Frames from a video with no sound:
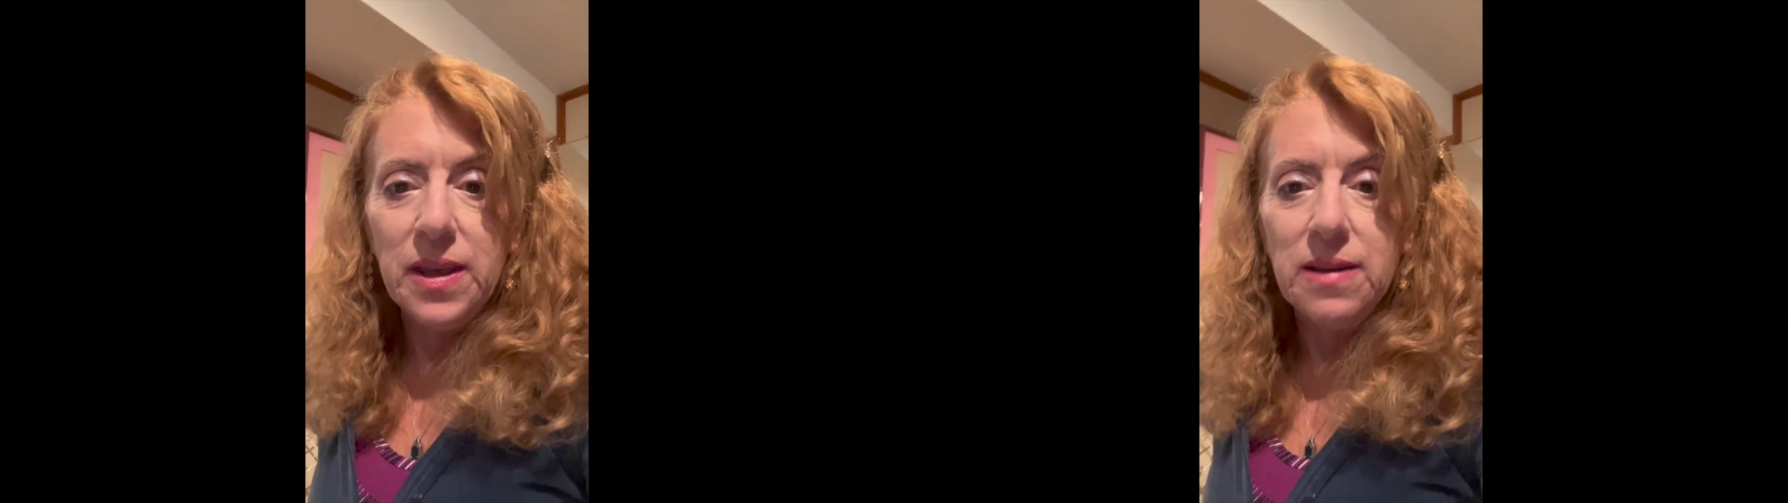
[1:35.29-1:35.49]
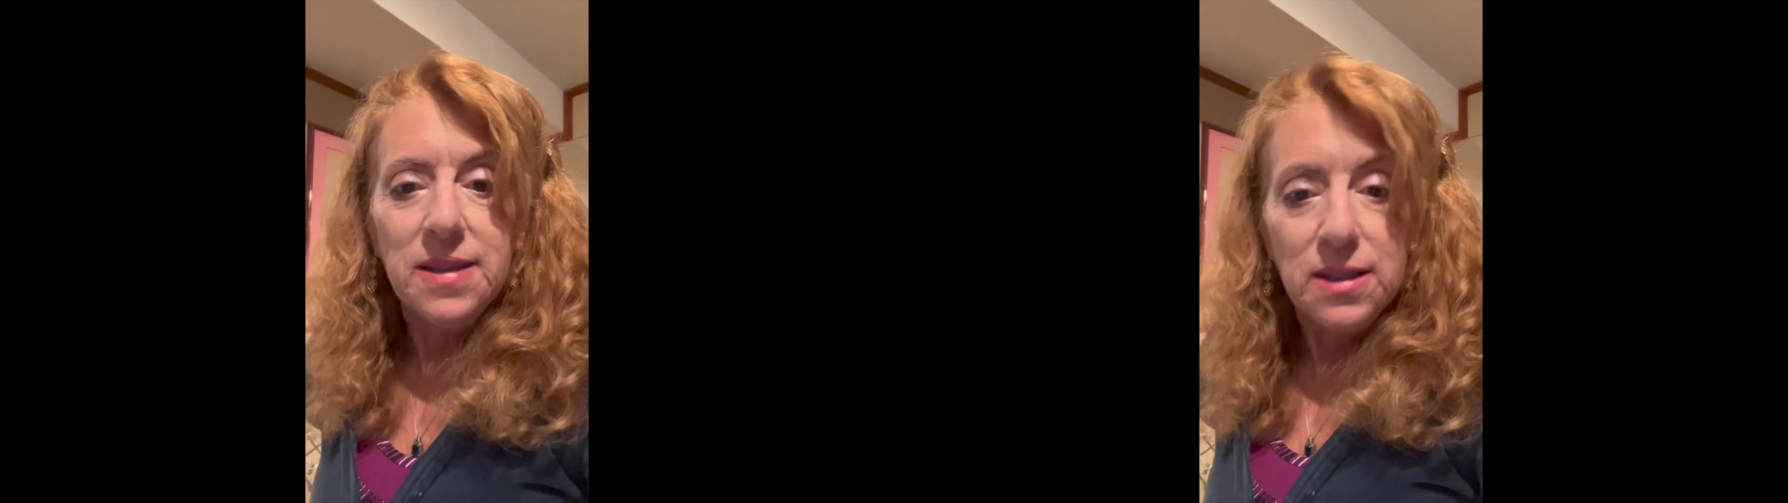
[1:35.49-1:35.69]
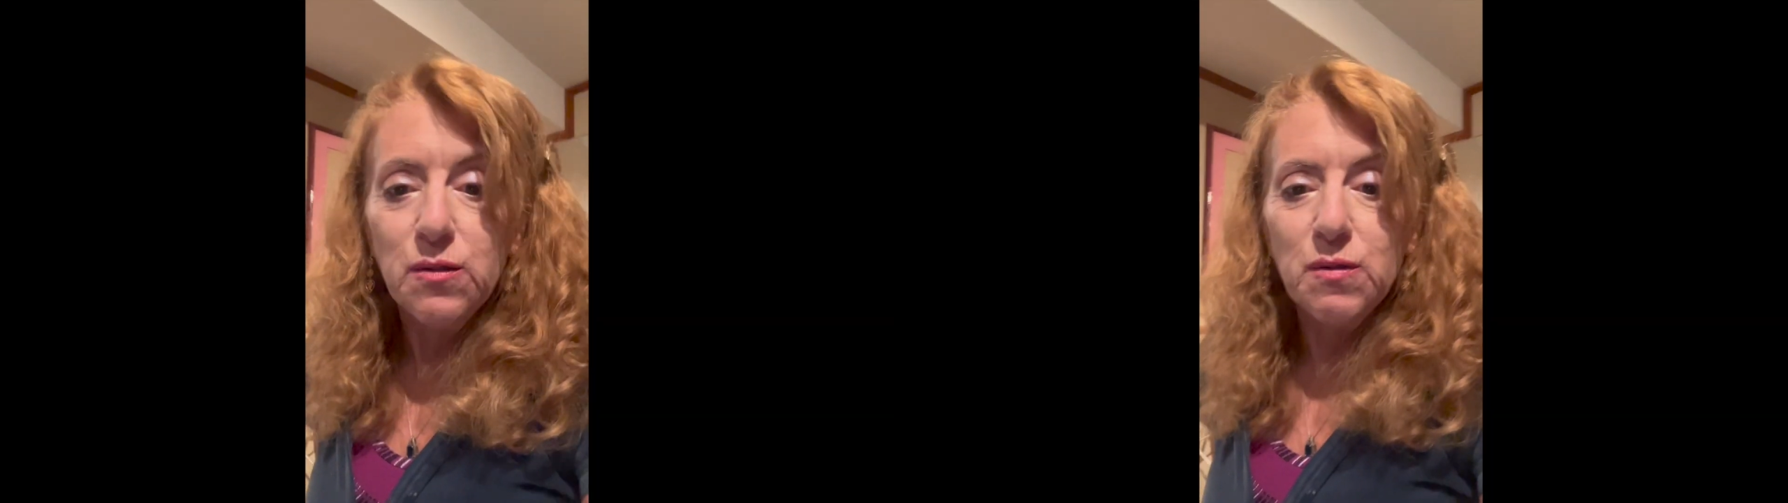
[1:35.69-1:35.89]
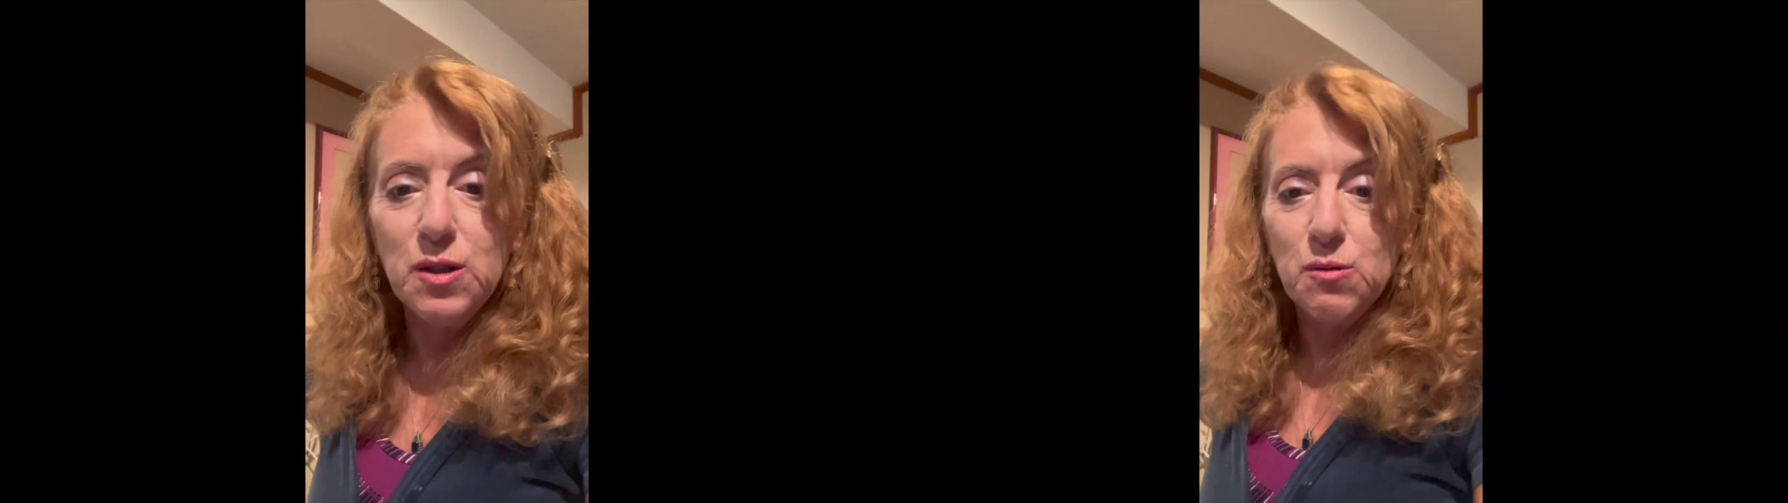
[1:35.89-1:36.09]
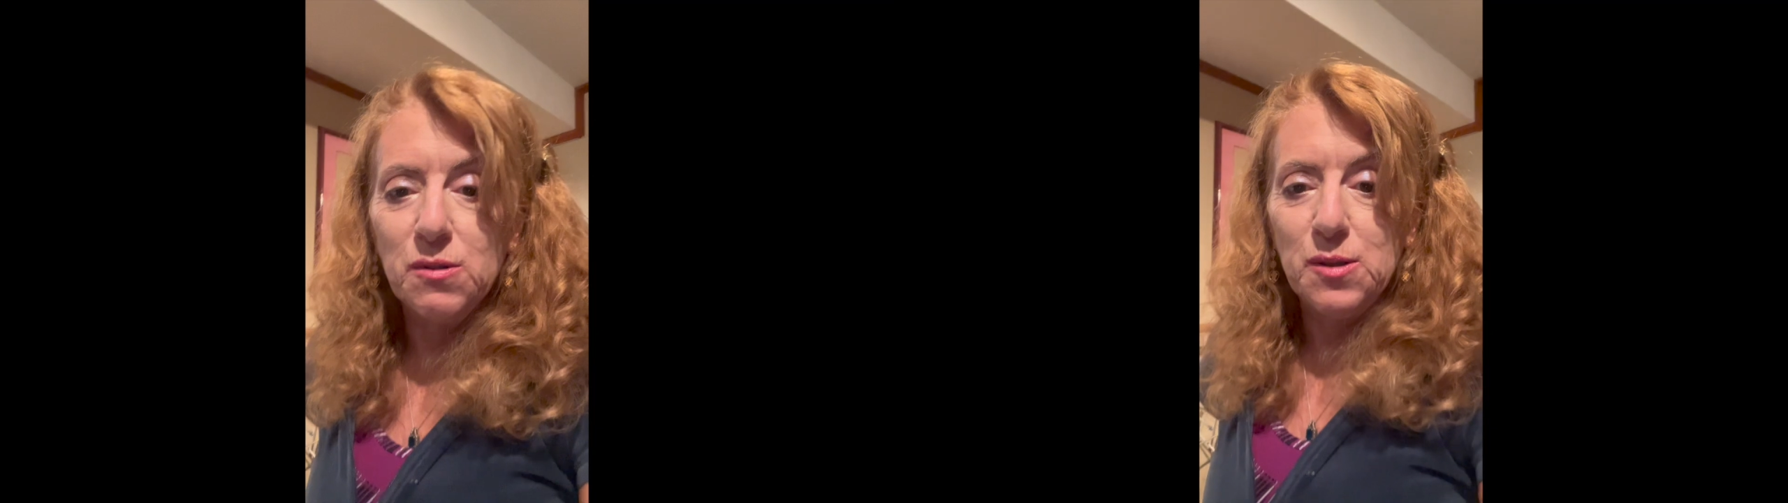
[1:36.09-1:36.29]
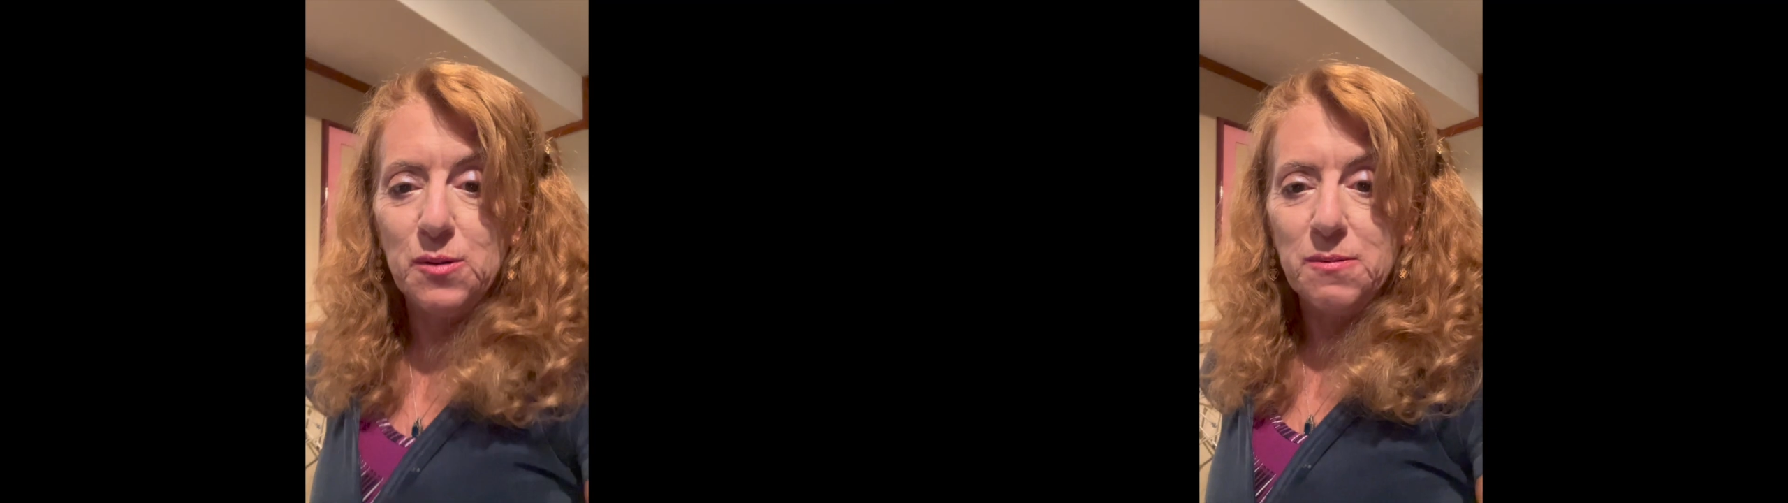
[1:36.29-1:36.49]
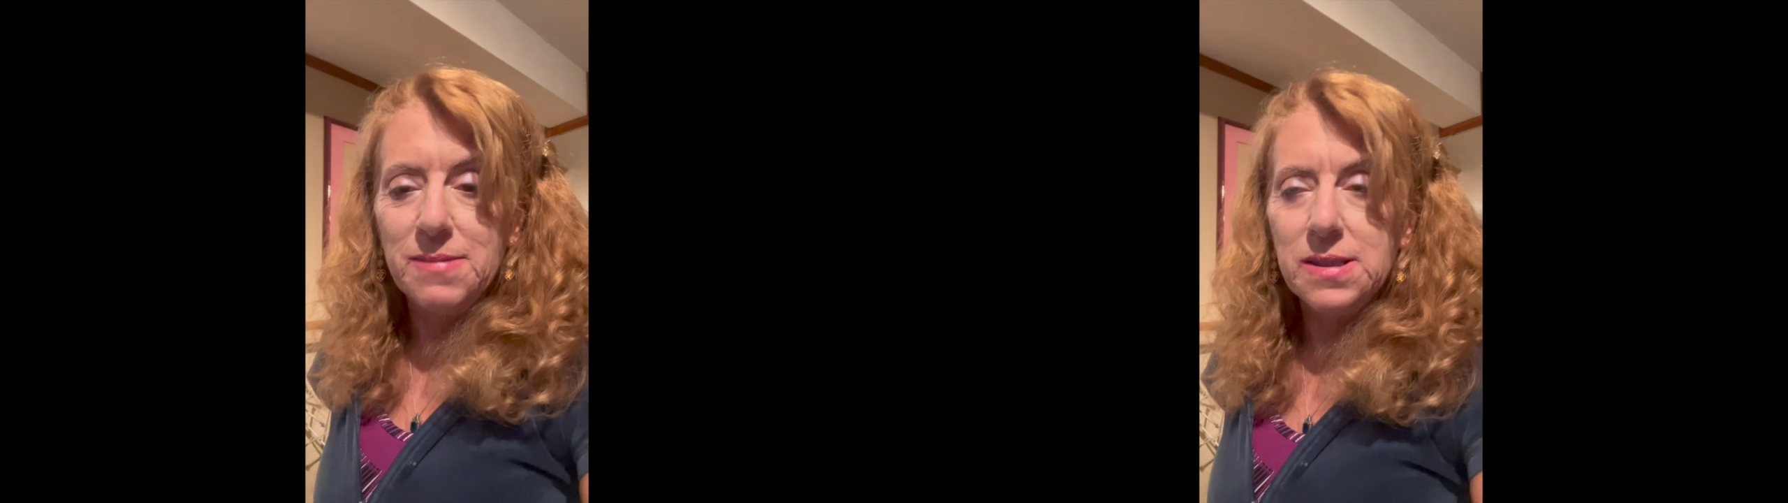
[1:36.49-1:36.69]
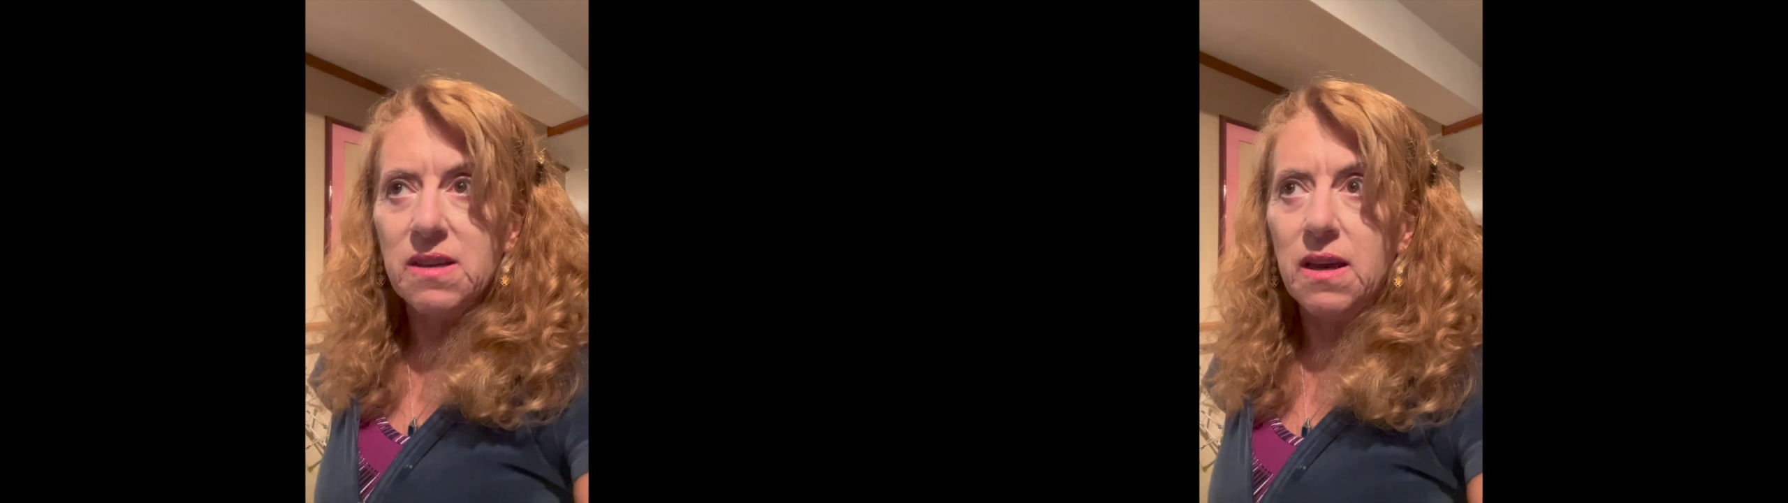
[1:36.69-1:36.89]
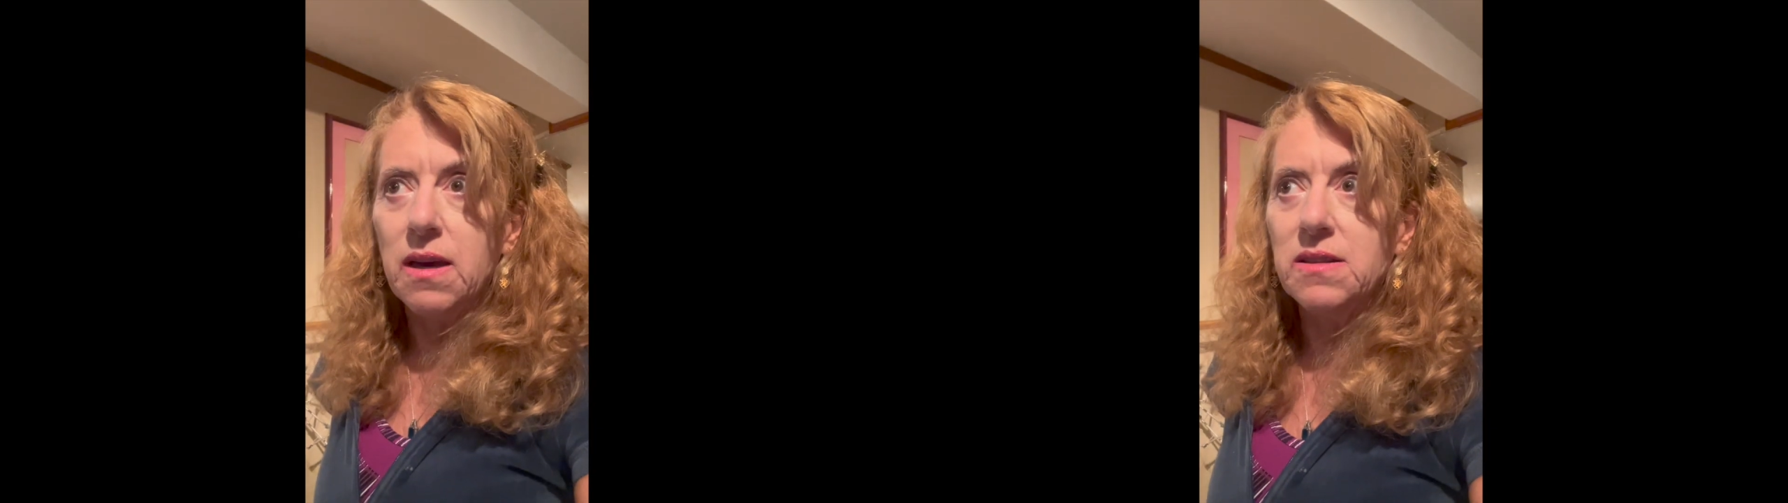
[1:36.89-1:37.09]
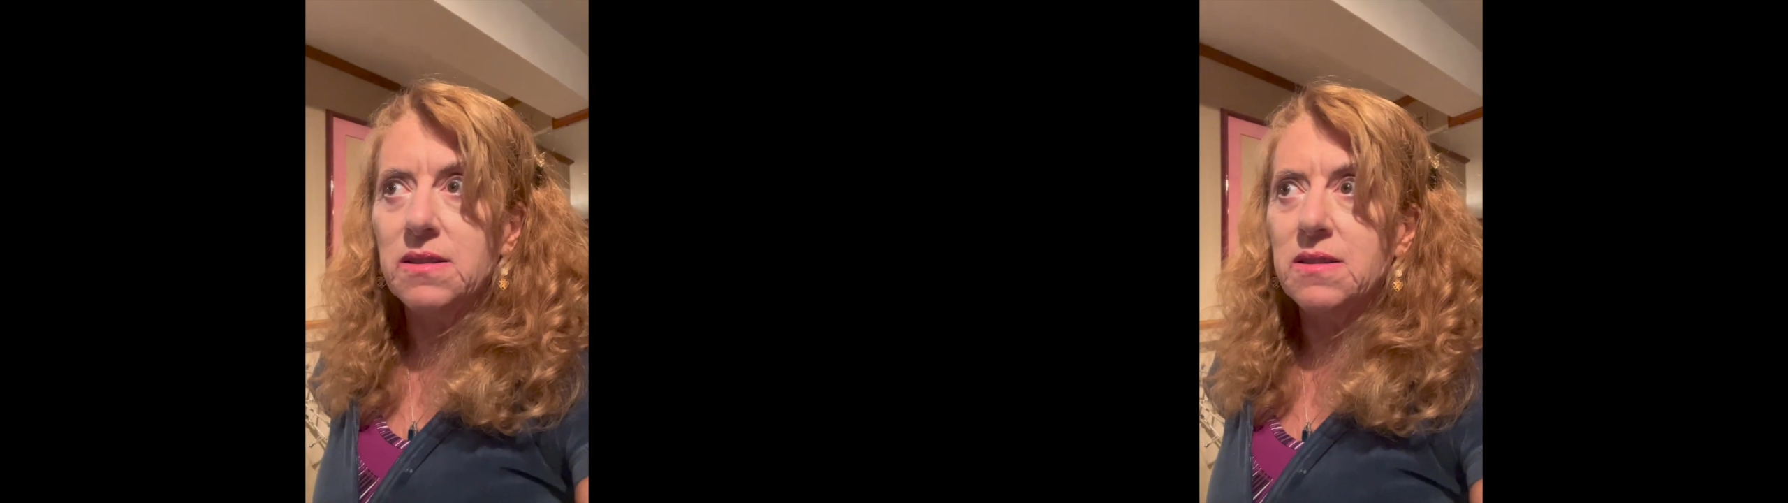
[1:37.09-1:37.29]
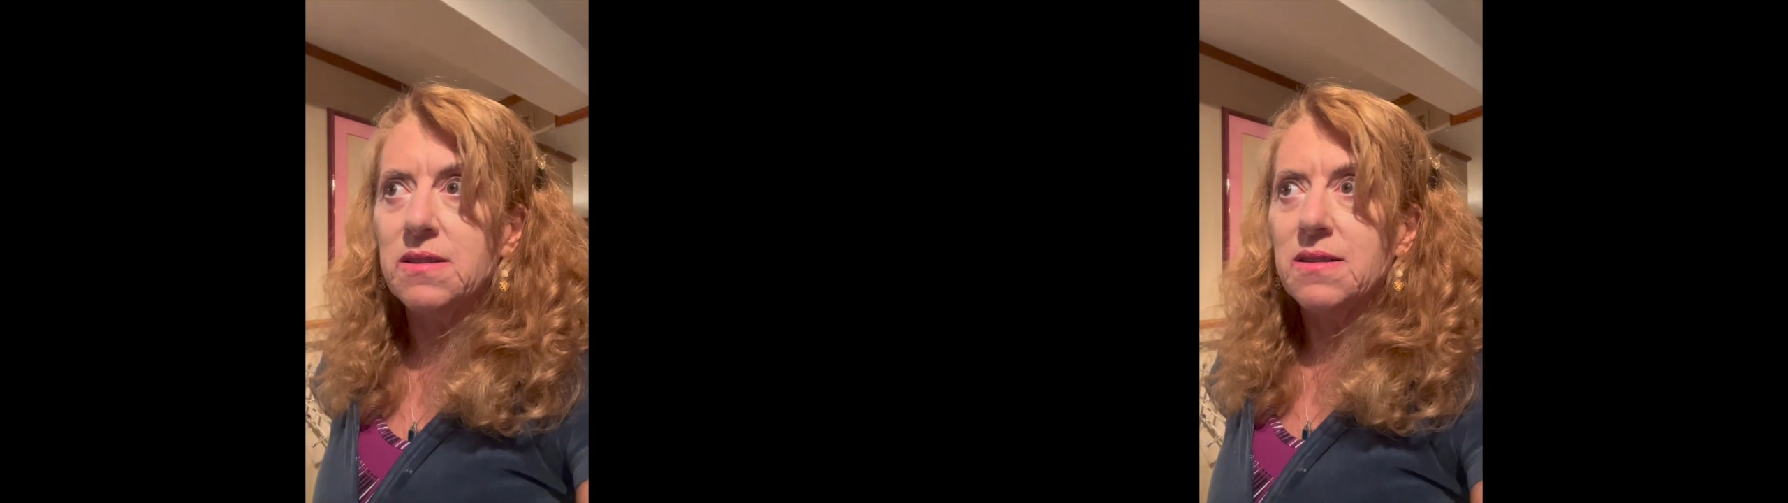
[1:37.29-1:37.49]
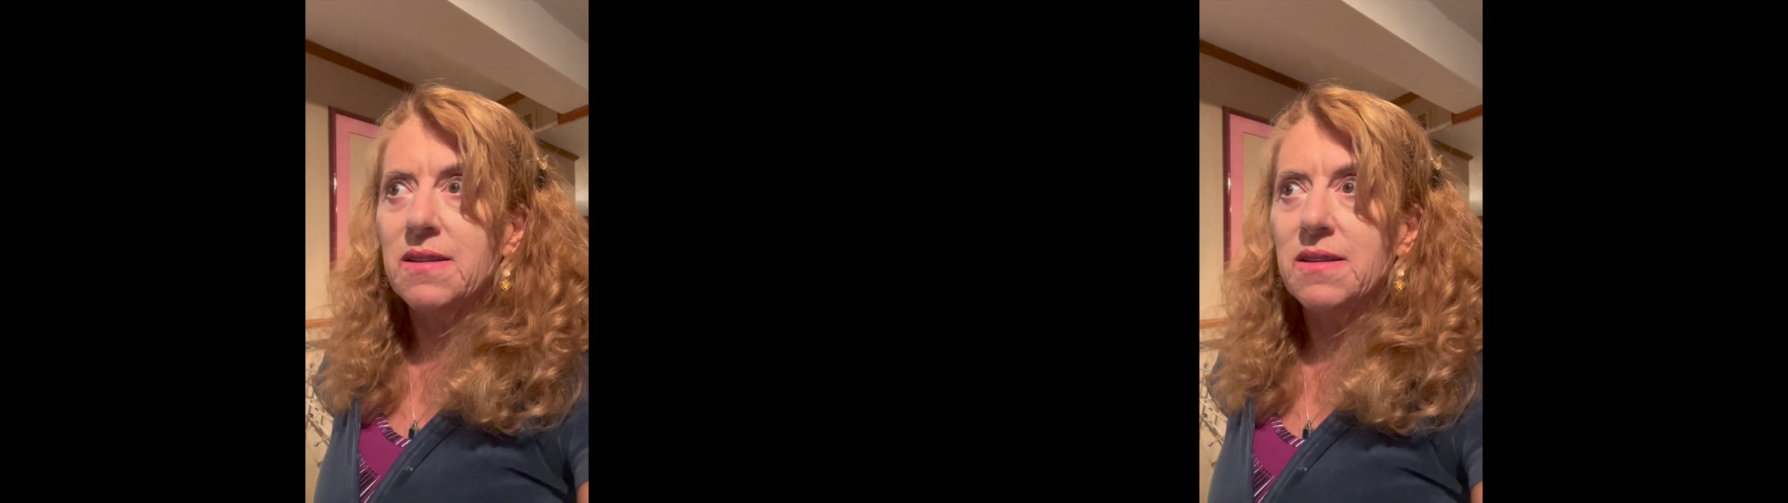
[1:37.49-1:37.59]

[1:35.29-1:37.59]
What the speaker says: and individual Zooms and